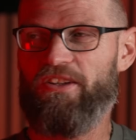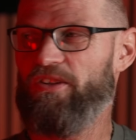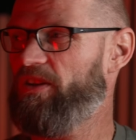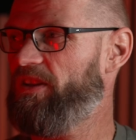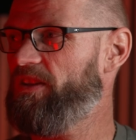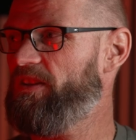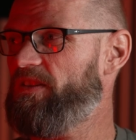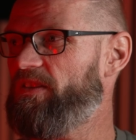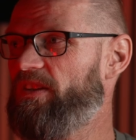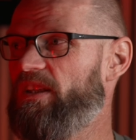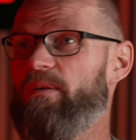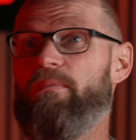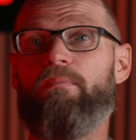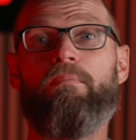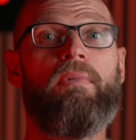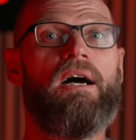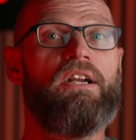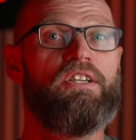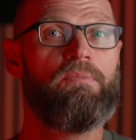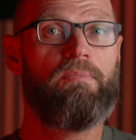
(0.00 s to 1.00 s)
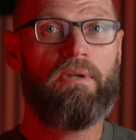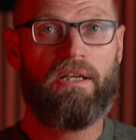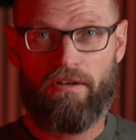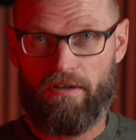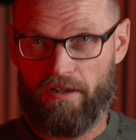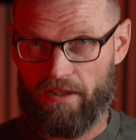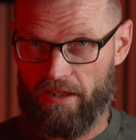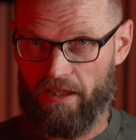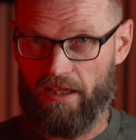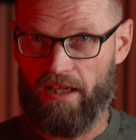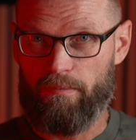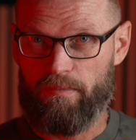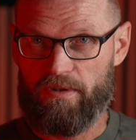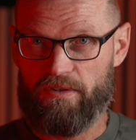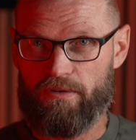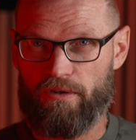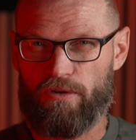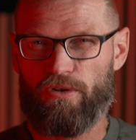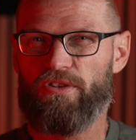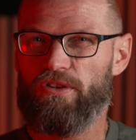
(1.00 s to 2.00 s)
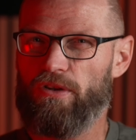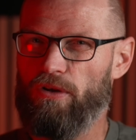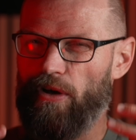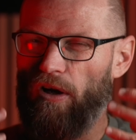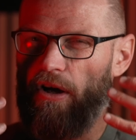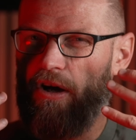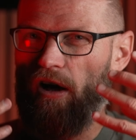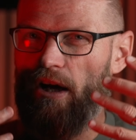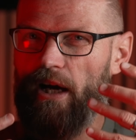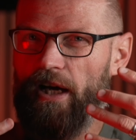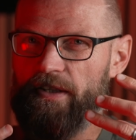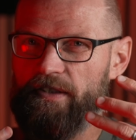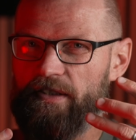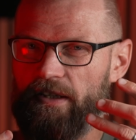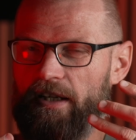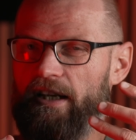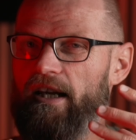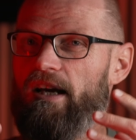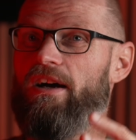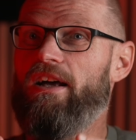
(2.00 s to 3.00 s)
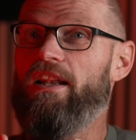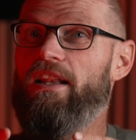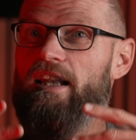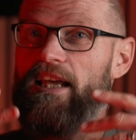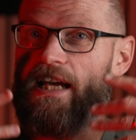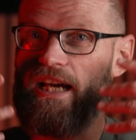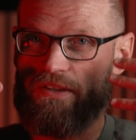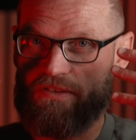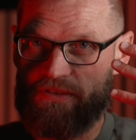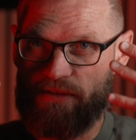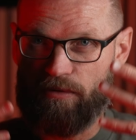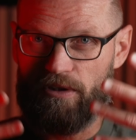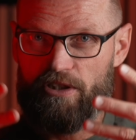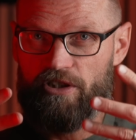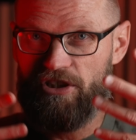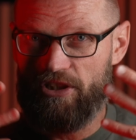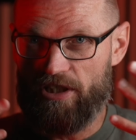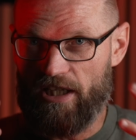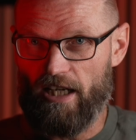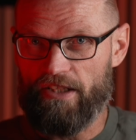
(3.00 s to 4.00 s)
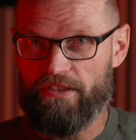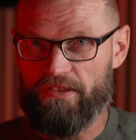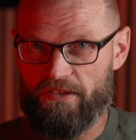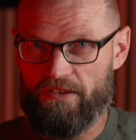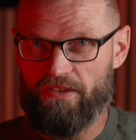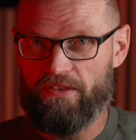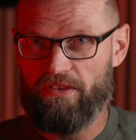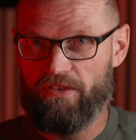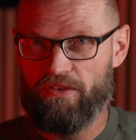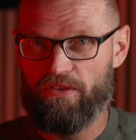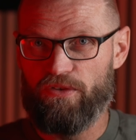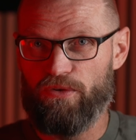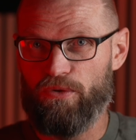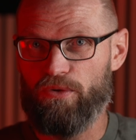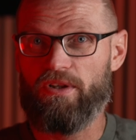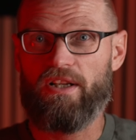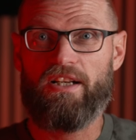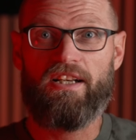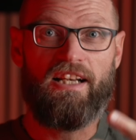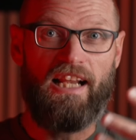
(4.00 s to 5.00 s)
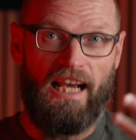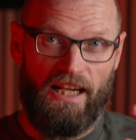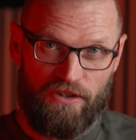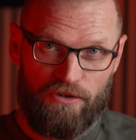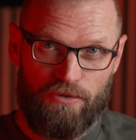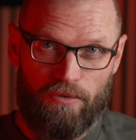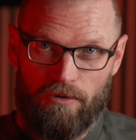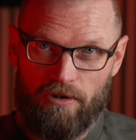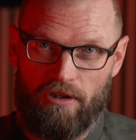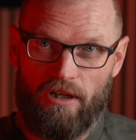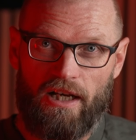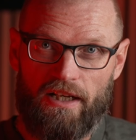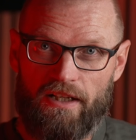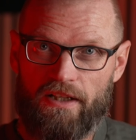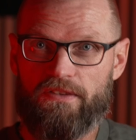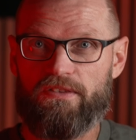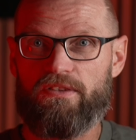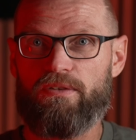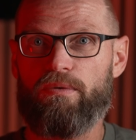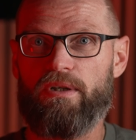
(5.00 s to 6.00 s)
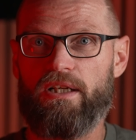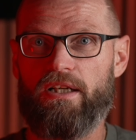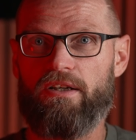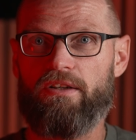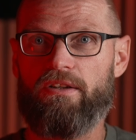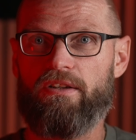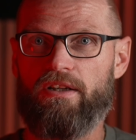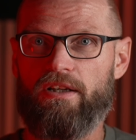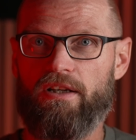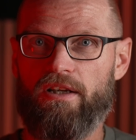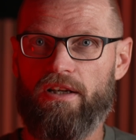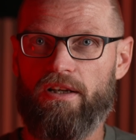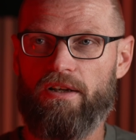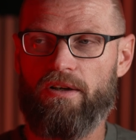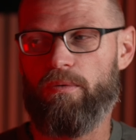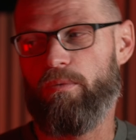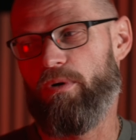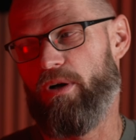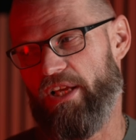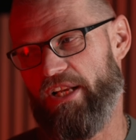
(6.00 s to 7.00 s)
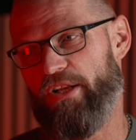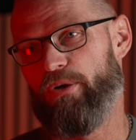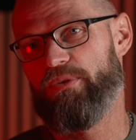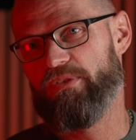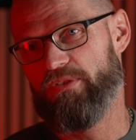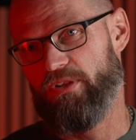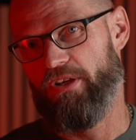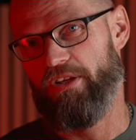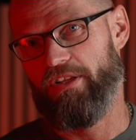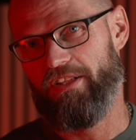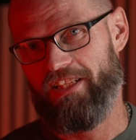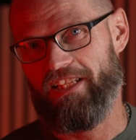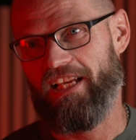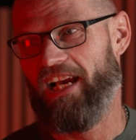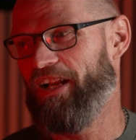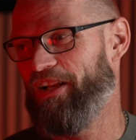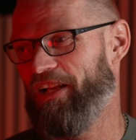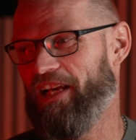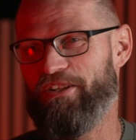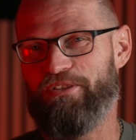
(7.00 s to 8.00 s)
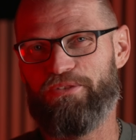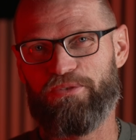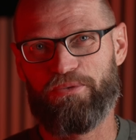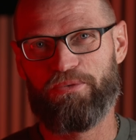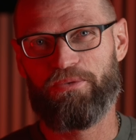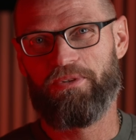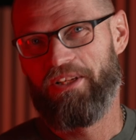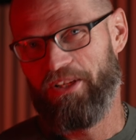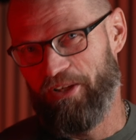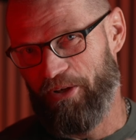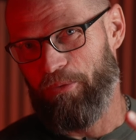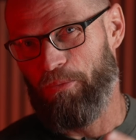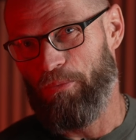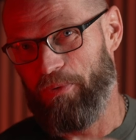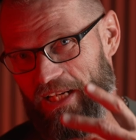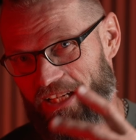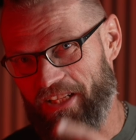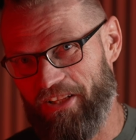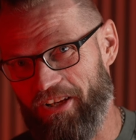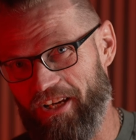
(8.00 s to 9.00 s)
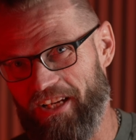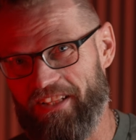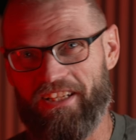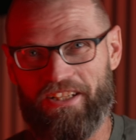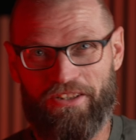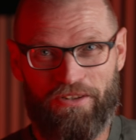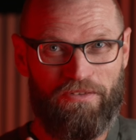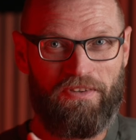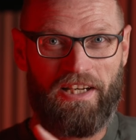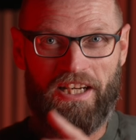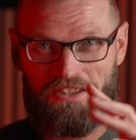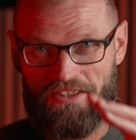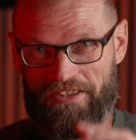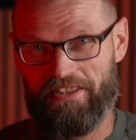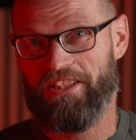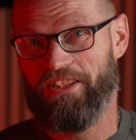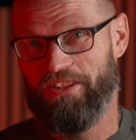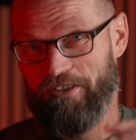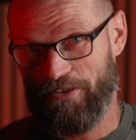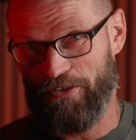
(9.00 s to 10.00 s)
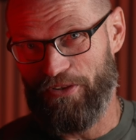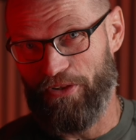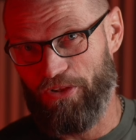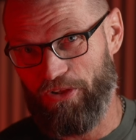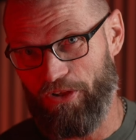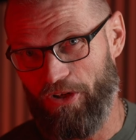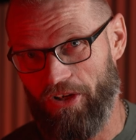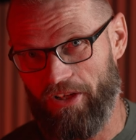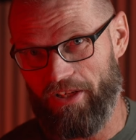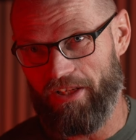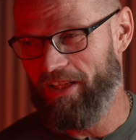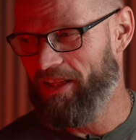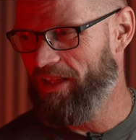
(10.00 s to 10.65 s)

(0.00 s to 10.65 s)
you can see much better at camp as well because your eyes are now allowed to adjust to the natural light that's around. Well, and also the unnatural red light that you've actually turned on